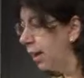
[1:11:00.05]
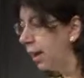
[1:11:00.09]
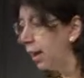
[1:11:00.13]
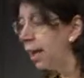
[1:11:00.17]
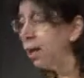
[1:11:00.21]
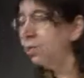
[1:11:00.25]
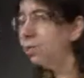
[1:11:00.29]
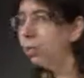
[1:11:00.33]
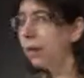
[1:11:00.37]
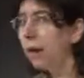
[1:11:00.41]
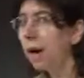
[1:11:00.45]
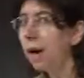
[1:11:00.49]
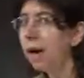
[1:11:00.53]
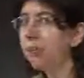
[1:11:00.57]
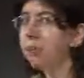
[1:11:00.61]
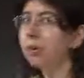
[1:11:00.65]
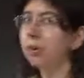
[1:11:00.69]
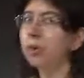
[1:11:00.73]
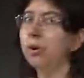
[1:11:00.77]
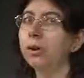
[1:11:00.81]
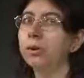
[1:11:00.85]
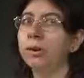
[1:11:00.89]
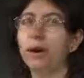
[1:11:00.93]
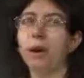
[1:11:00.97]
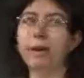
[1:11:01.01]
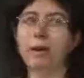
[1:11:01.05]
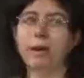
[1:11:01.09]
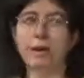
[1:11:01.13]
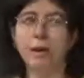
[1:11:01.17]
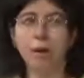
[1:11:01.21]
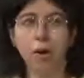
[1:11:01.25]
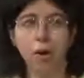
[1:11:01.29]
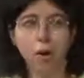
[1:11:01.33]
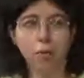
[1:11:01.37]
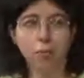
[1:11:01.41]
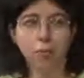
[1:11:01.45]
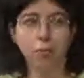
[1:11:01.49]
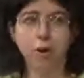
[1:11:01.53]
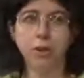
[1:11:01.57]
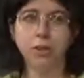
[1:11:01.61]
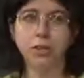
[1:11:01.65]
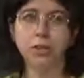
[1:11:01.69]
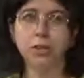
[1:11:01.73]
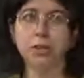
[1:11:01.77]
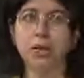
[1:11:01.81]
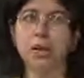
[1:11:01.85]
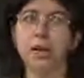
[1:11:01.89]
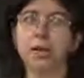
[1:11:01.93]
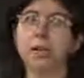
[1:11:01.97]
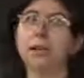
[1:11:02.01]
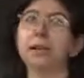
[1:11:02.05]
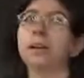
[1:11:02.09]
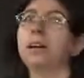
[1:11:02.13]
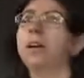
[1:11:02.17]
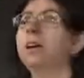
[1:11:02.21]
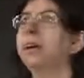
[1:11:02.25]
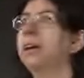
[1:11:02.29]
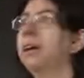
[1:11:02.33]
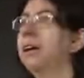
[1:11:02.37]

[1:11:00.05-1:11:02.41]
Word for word: If you have a quadratic error function,